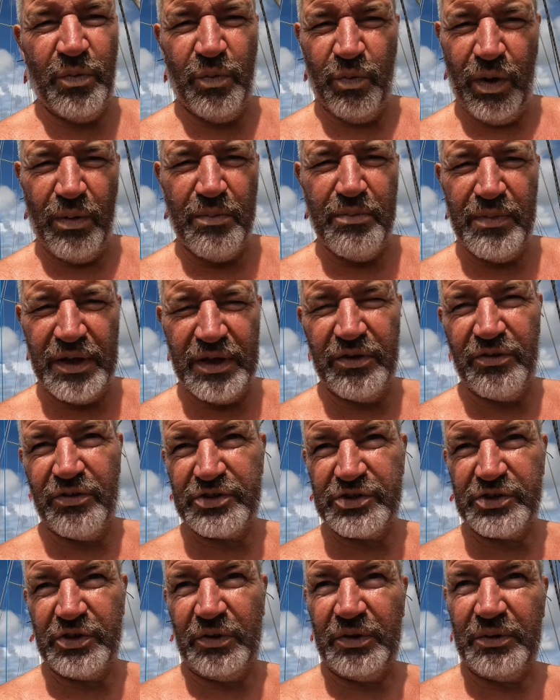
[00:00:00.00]
one meter of
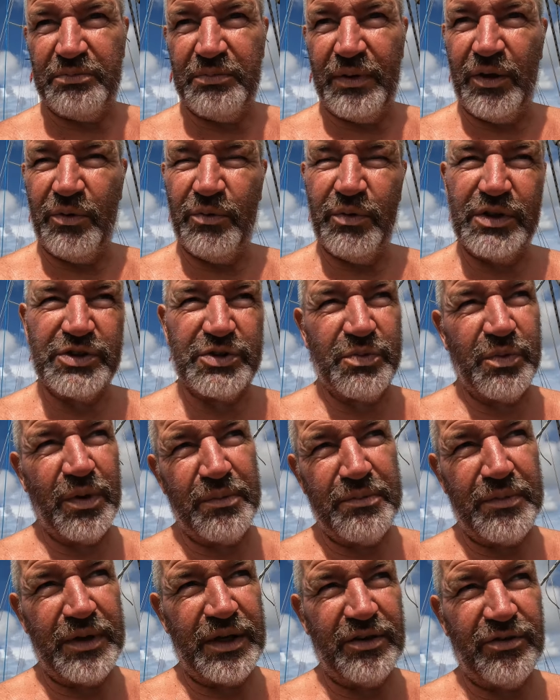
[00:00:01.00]
solid metal it's
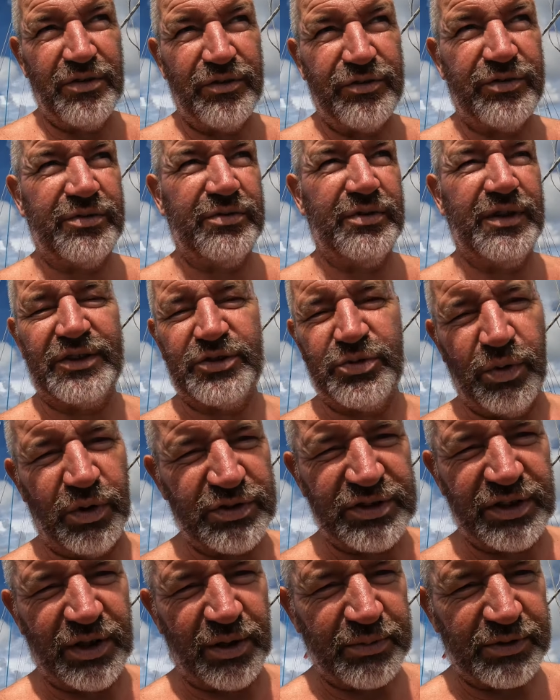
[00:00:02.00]
one meter of that's what
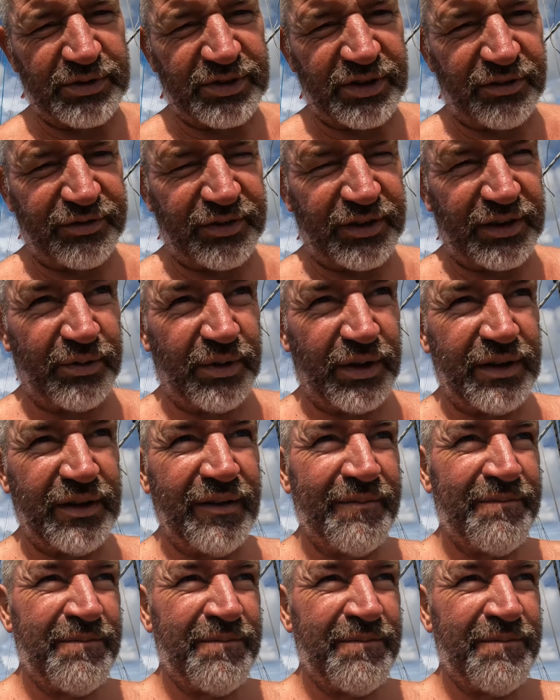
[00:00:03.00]
I tell myself anyway